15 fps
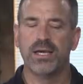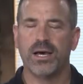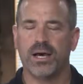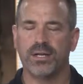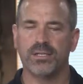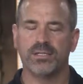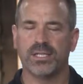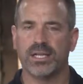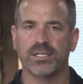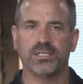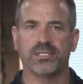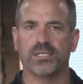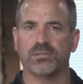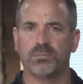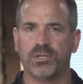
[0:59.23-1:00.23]
understand just
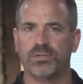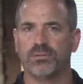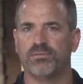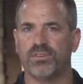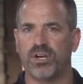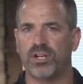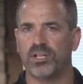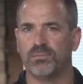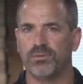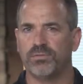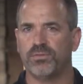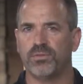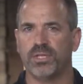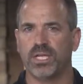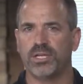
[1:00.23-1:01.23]
this pure volume of
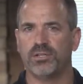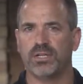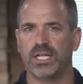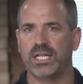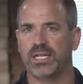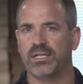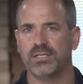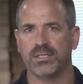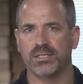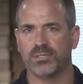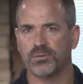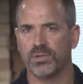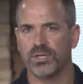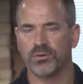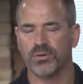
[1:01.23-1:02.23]
food that you're eating as
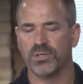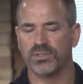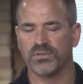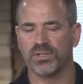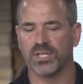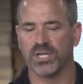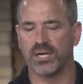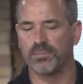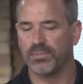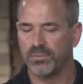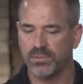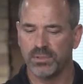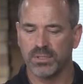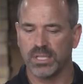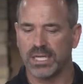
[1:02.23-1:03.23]
3/4 of a cup.
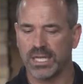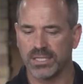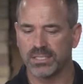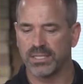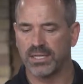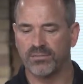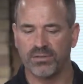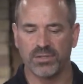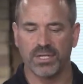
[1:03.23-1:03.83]
The next level,